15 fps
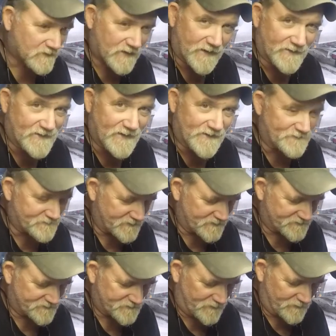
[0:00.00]
I can't even
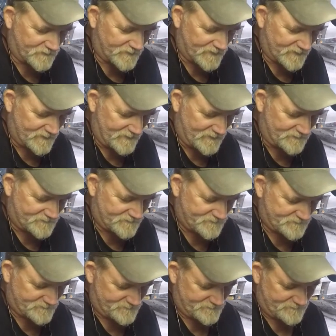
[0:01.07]
install it, I guess.
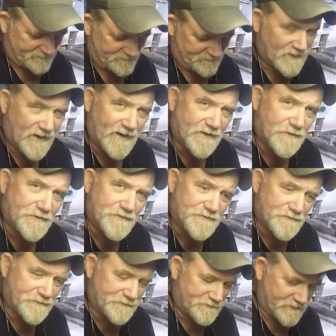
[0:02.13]
I go to
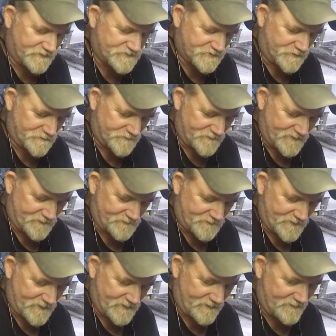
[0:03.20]
do a charter the other
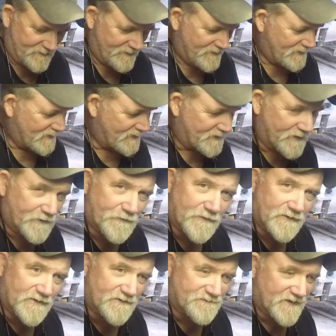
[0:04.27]
day, and I go
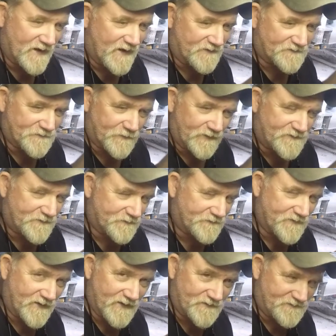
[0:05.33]
to leave the house, so I tilt
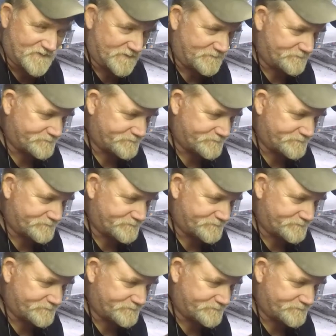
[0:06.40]
the engine.